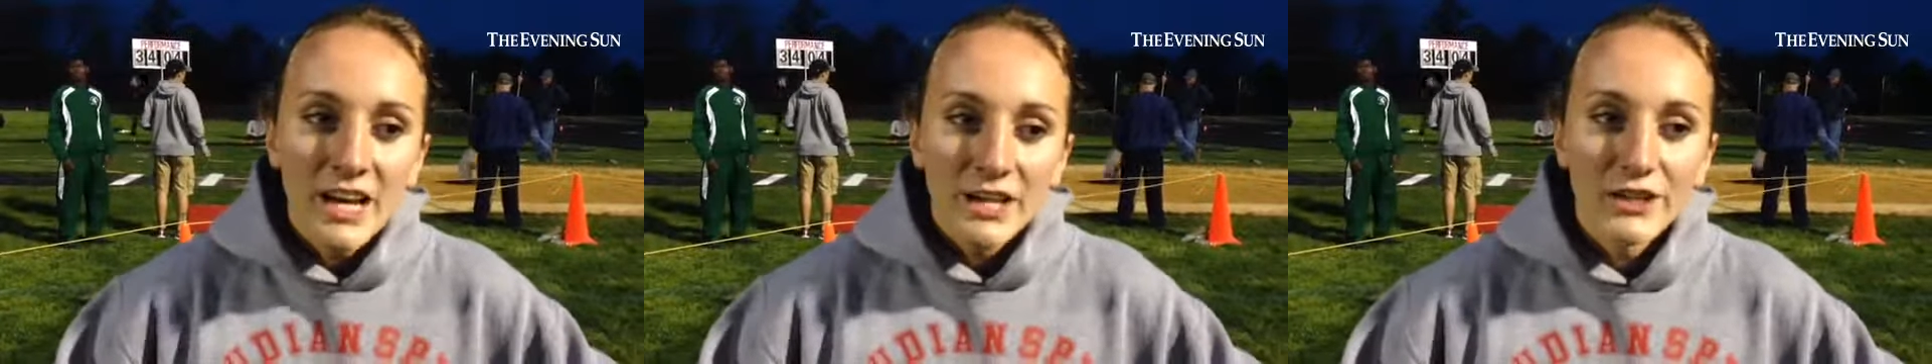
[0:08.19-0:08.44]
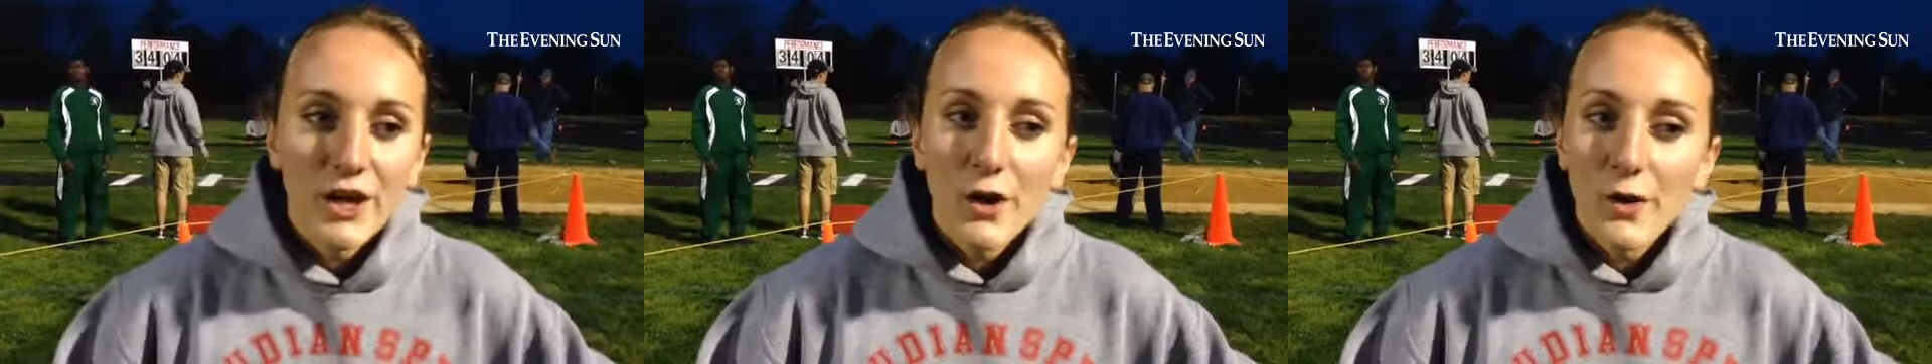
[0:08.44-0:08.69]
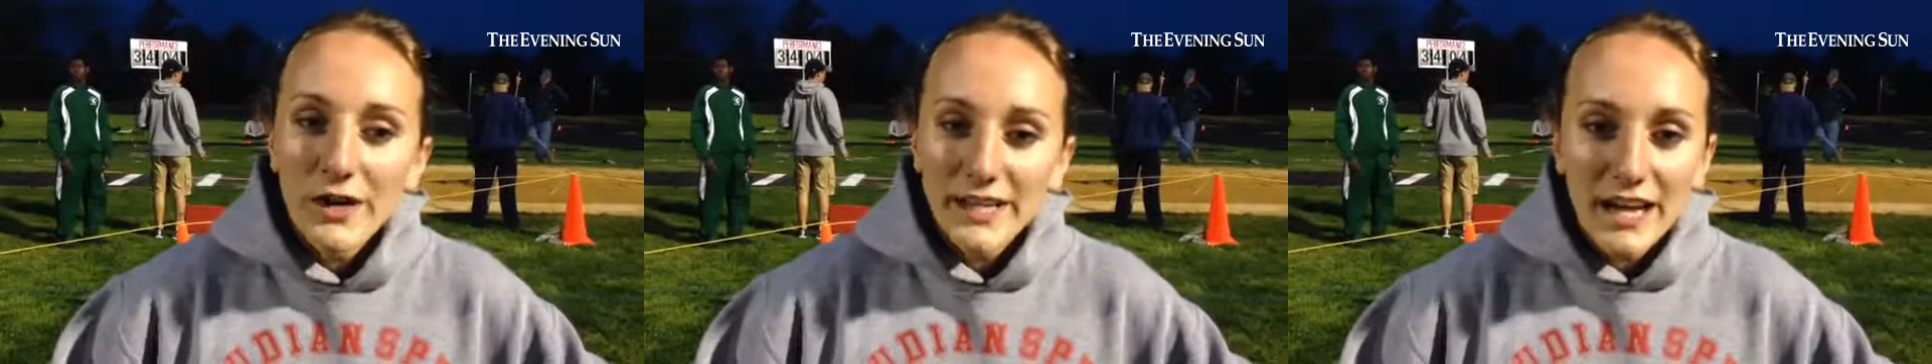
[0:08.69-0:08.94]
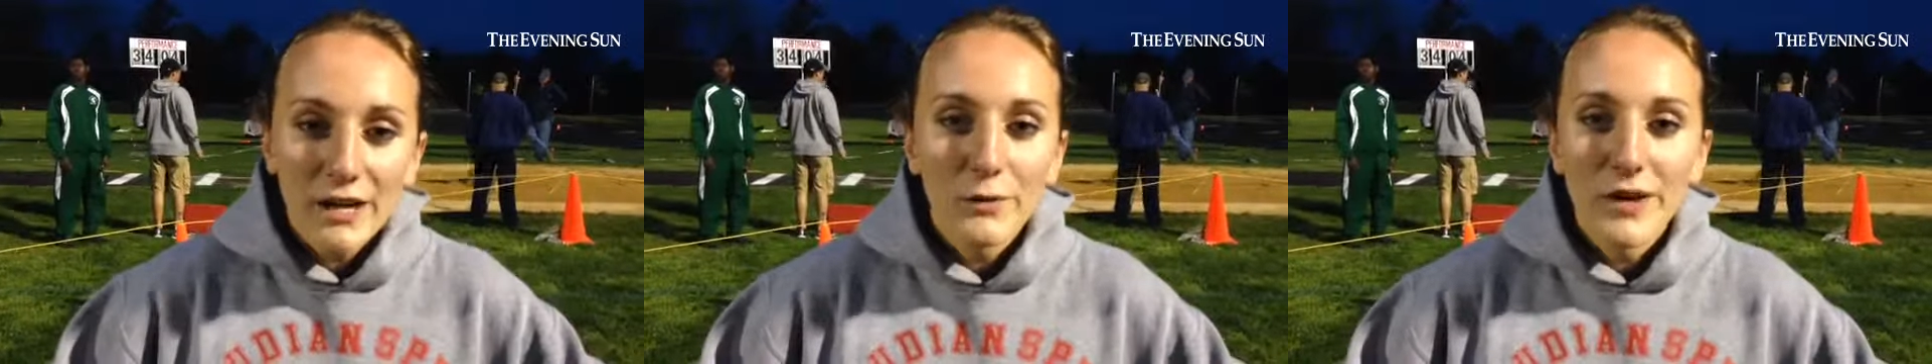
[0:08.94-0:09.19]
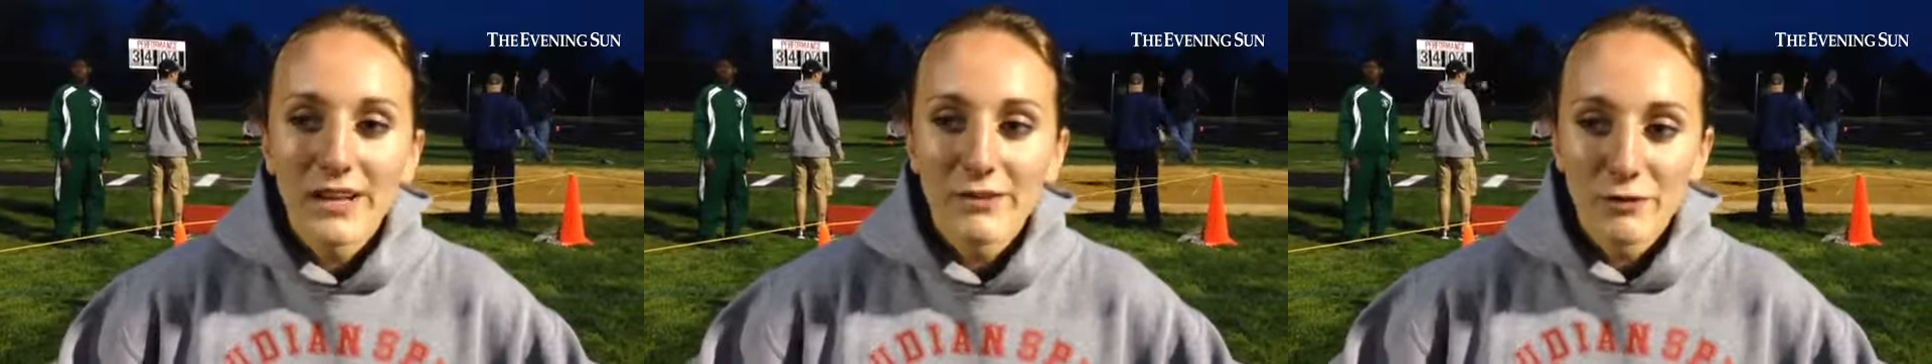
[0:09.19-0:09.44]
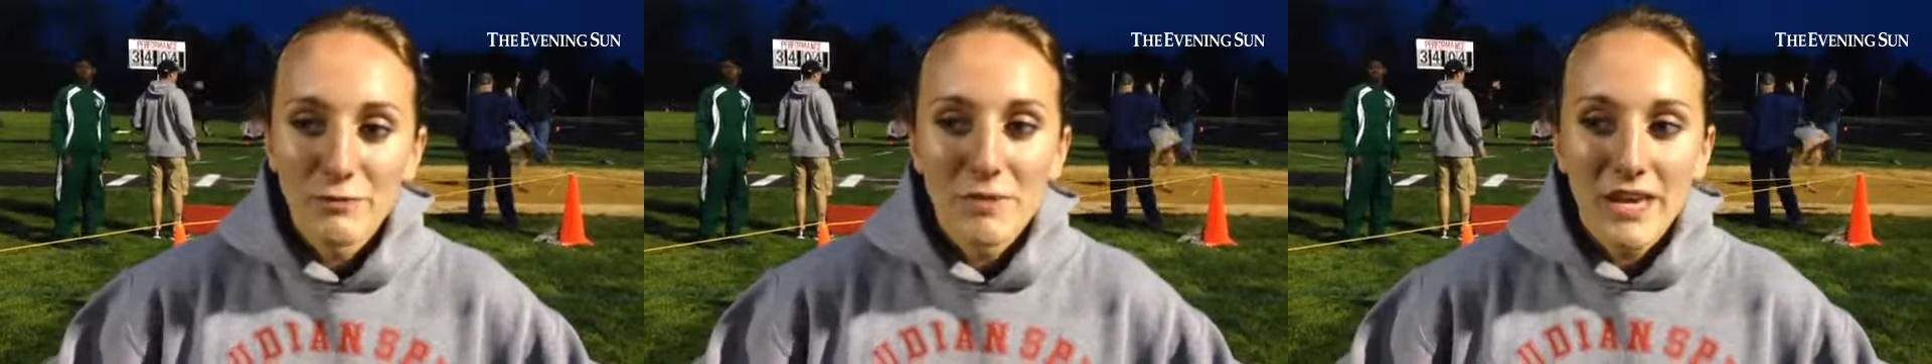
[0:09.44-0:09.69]
you know, I got to win
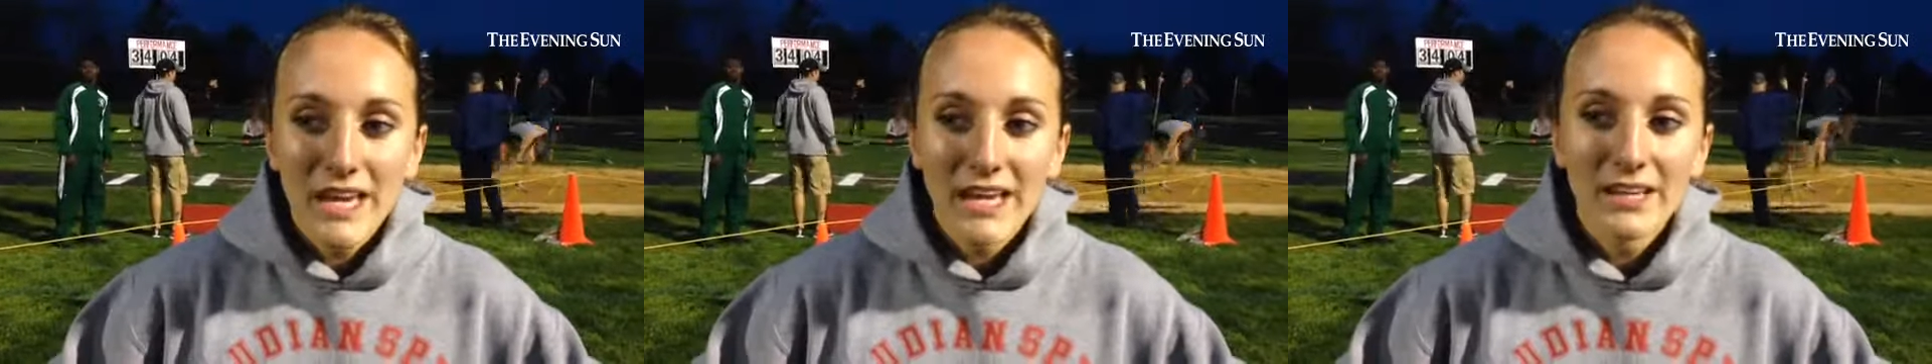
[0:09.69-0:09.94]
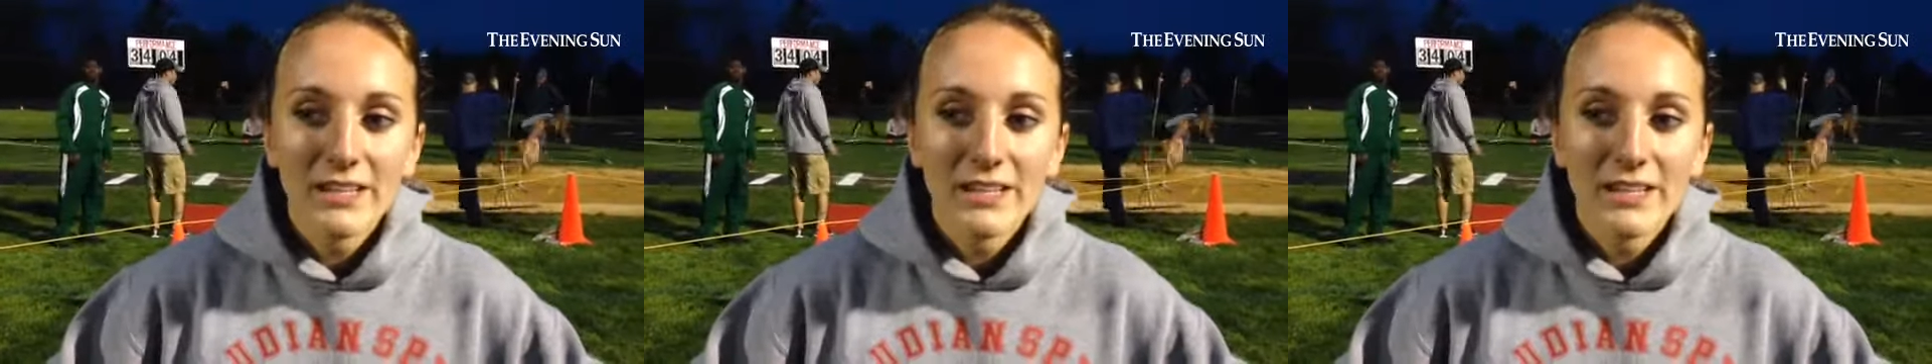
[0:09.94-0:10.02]
for me,